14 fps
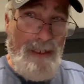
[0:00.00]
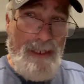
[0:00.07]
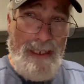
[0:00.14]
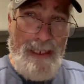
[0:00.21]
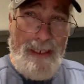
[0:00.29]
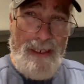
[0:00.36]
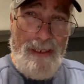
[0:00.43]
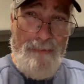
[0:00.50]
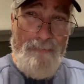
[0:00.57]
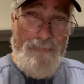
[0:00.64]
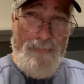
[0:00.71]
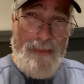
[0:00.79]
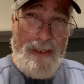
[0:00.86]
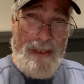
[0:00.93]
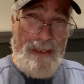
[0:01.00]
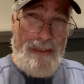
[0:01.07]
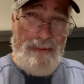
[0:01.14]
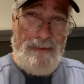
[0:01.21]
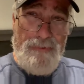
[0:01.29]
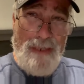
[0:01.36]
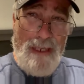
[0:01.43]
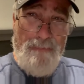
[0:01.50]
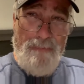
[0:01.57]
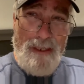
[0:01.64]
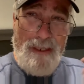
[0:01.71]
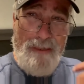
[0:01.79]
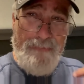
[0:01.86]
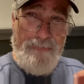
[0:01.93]
and um, I can drop
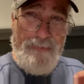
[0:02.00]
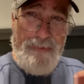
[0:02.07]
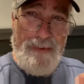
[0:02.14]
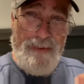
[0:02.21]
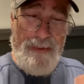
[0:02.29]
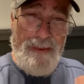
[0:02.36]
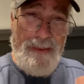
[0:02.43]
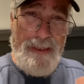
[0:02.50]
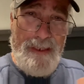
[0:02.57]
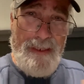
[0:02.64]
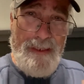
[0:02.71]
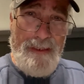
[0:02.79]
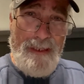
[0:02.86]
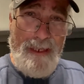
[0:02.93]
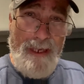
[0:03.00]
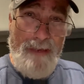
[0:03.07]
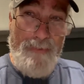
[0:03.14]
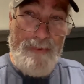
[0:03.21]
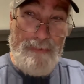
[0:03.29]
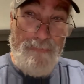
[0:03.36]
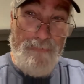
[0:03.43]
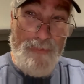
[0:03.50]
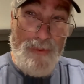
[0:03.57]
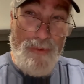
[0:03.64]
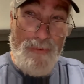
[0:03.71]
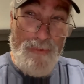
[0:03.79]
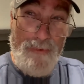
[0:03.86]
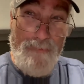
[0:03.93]
off and I have this
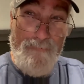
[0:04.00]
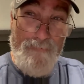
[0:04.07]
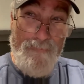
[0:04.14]
phone